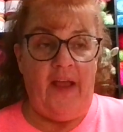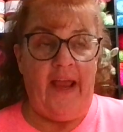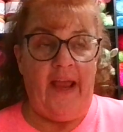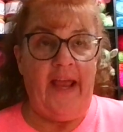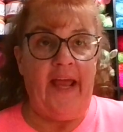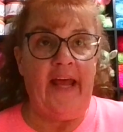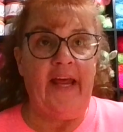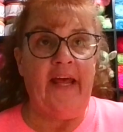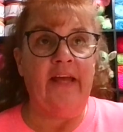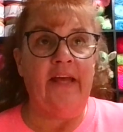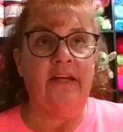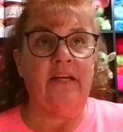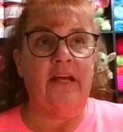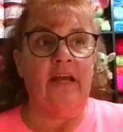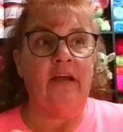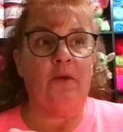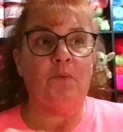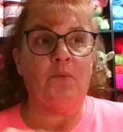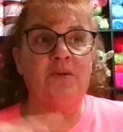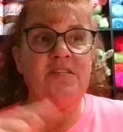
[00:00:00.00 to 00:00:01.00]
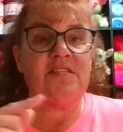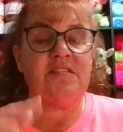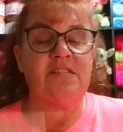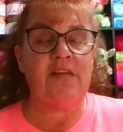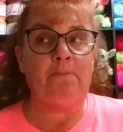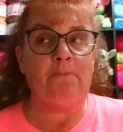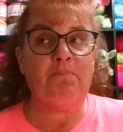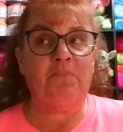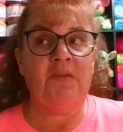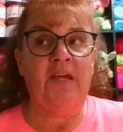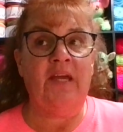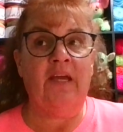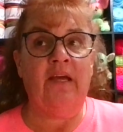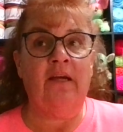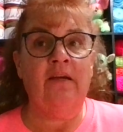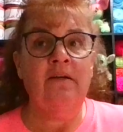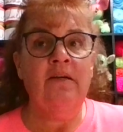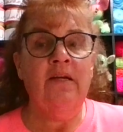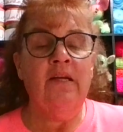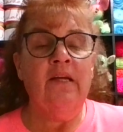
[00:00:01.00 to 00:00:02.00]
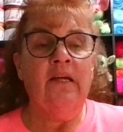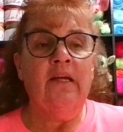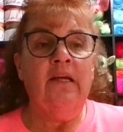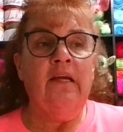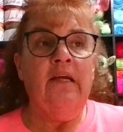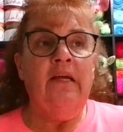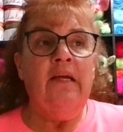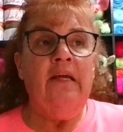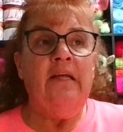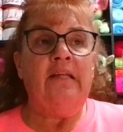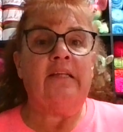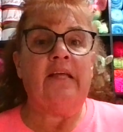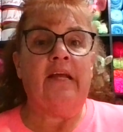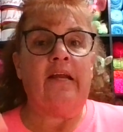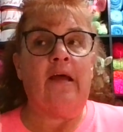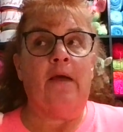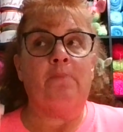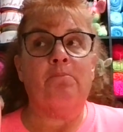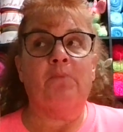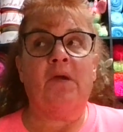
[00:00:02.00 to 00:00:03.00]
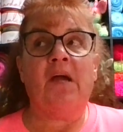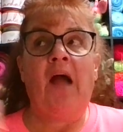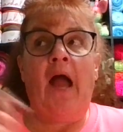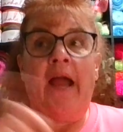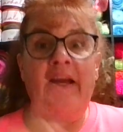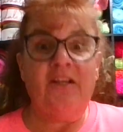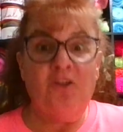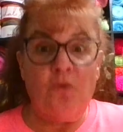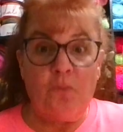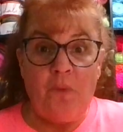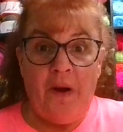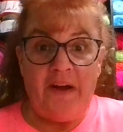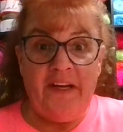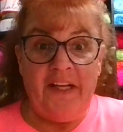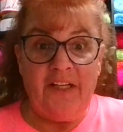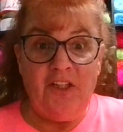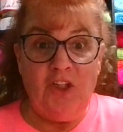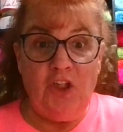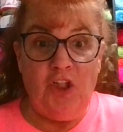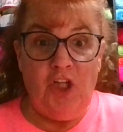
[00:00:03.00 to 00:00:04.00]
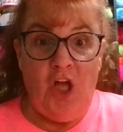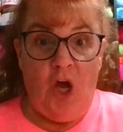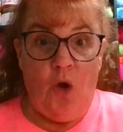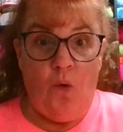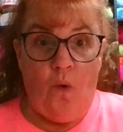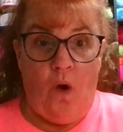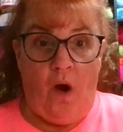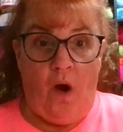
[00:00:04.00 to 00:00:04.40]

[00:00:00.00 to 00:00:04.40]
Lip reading: And it was something that I'm kind of running low